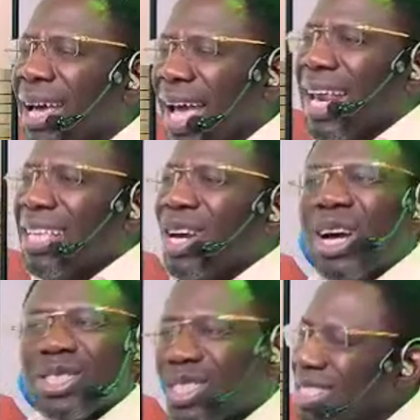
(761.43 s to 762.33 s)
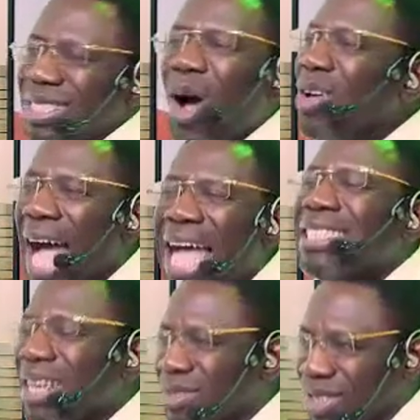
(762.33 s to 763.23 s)
and you know, all
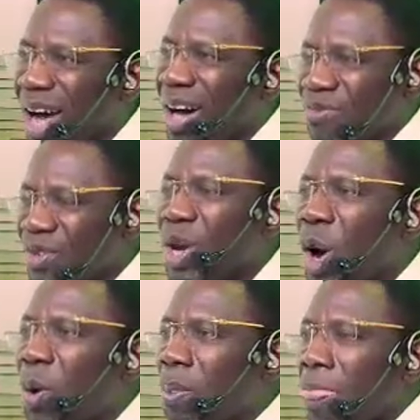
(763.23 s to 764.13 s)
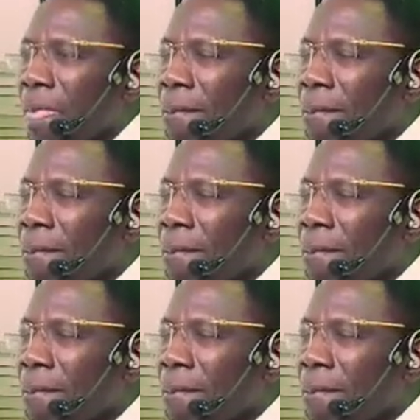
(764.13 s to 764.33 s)
kinds of stuff, you know.